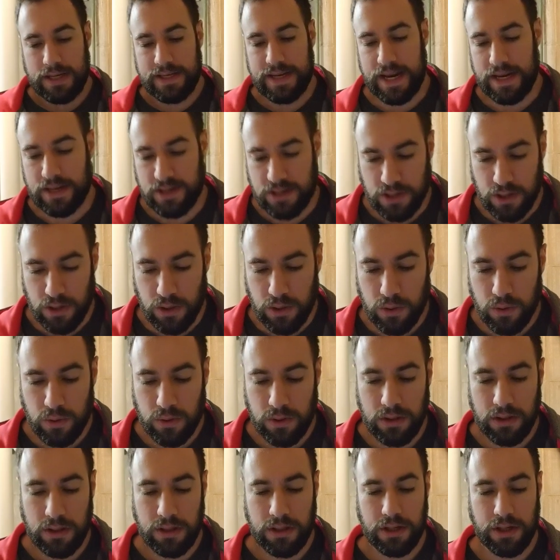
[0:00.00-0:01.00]
Day
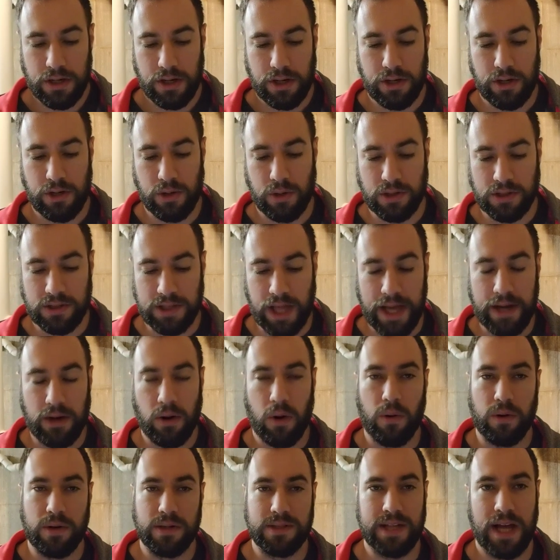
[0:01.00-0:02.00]
2, you're gonna do a light
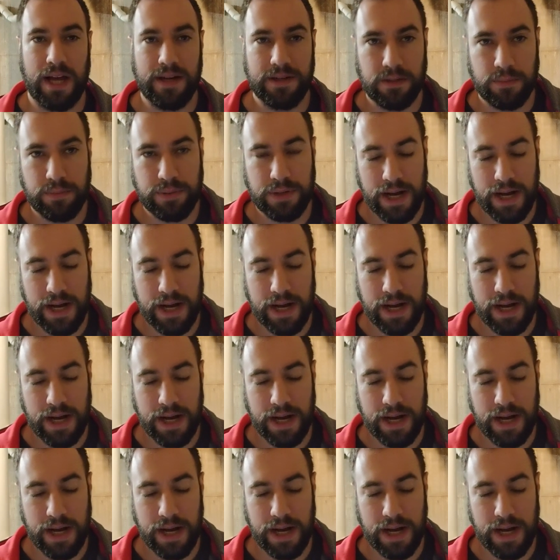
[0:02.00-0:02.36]
horizontal